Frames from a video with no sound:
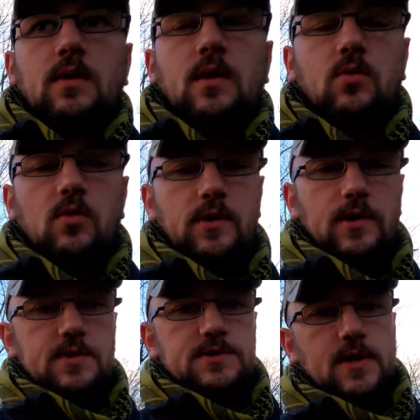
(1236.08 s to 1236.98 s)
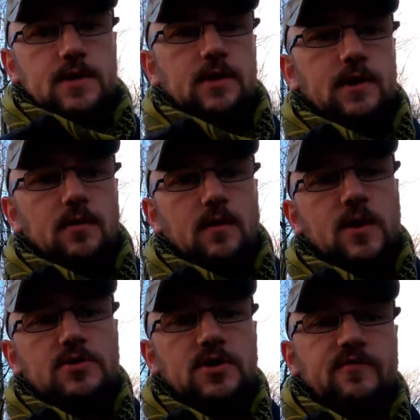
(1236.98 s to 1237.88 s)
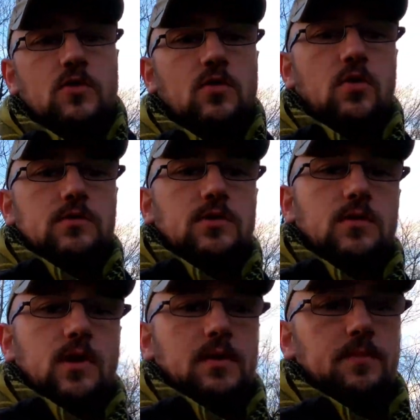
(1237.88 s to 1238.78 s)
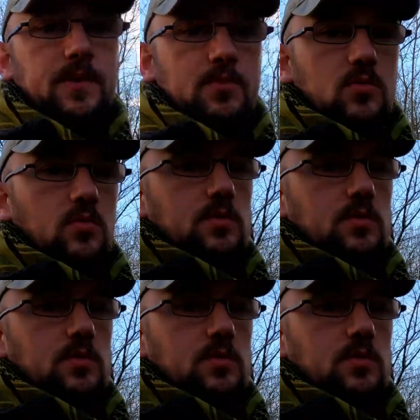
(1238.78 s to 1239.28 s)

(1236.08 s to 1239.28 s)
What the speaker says: A lot of it sadly largely forgotten, and people